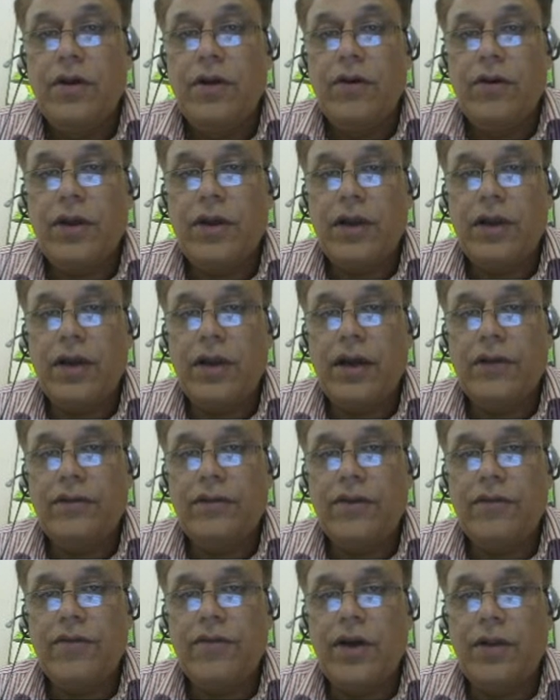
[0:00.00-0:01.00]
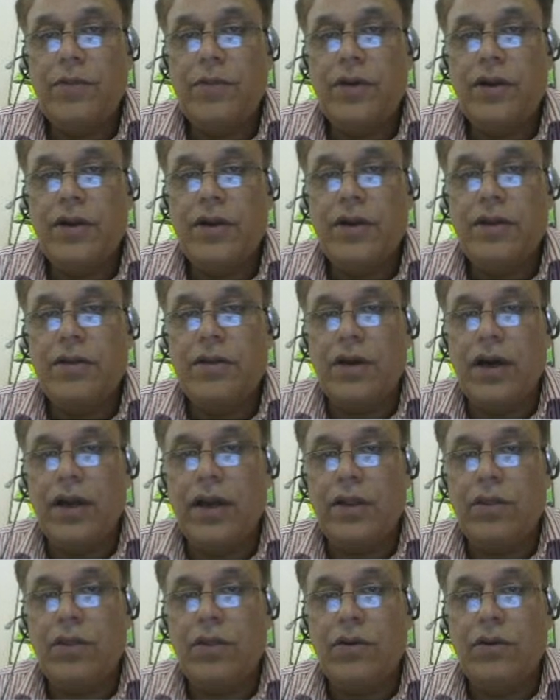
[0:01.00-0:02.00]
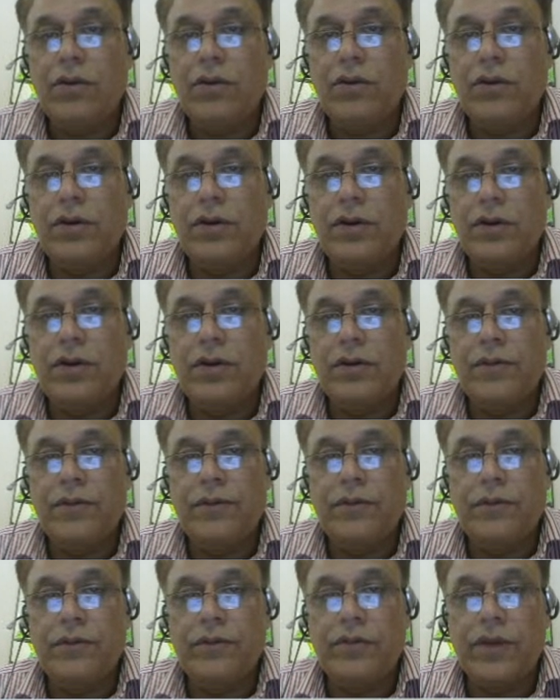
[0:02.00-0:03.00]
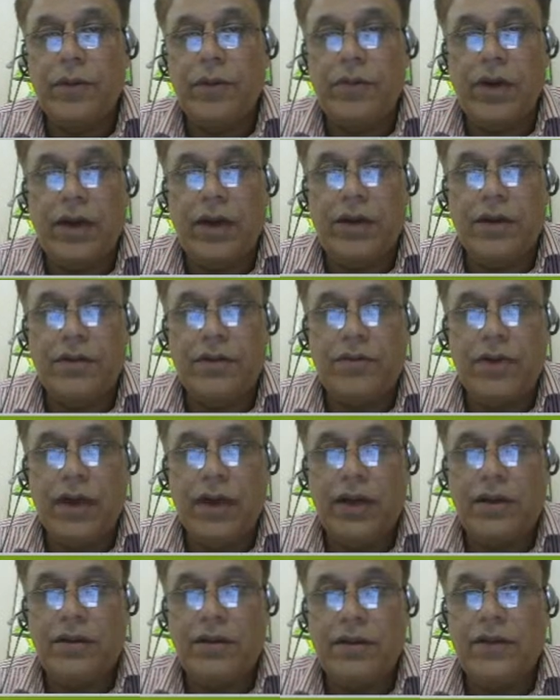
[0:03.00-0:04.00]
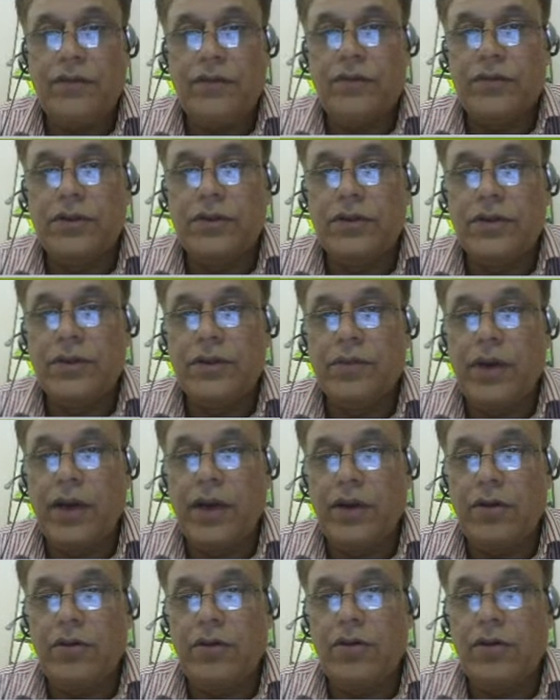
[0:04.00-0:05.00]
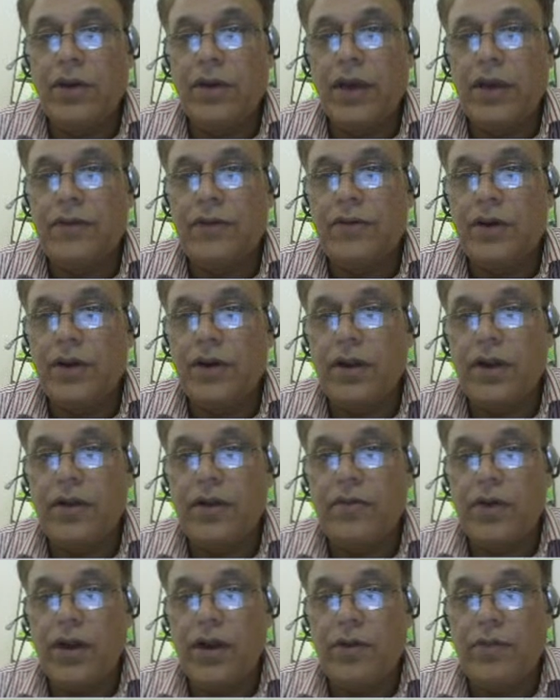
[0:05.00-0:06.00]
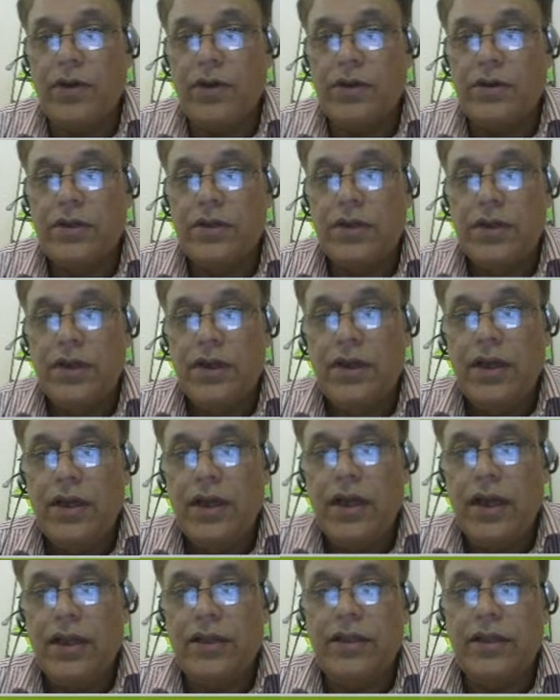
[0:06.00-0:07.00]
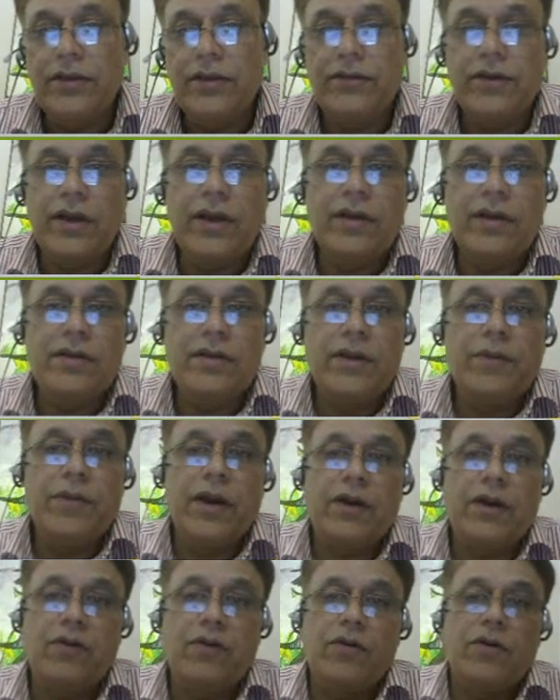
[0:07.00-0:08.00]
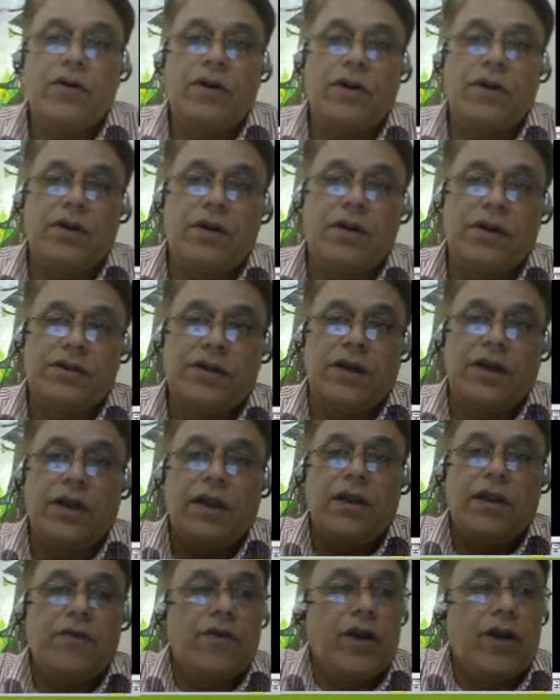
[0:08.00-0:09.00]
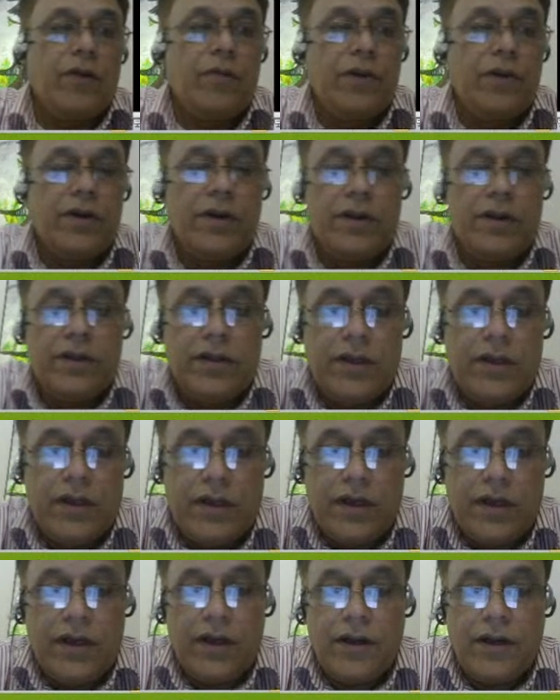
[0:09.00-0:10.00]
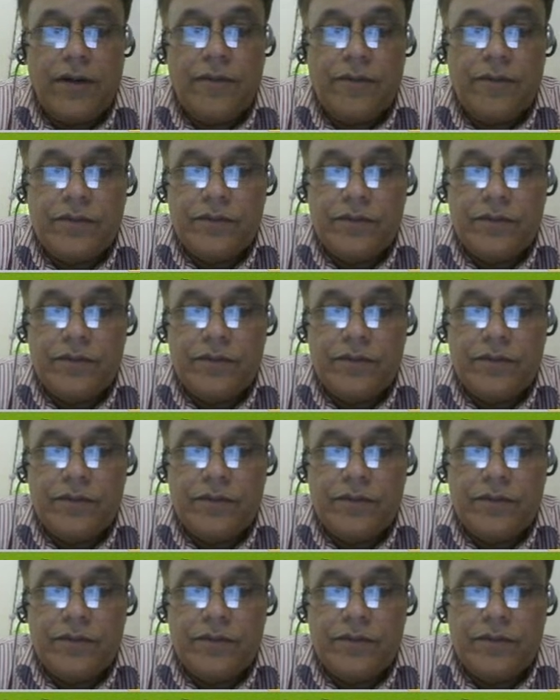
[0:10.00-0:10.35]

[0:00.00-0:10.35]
Okay, task environment is also, some writers write the word micro external environment, and they say the macro external environment in the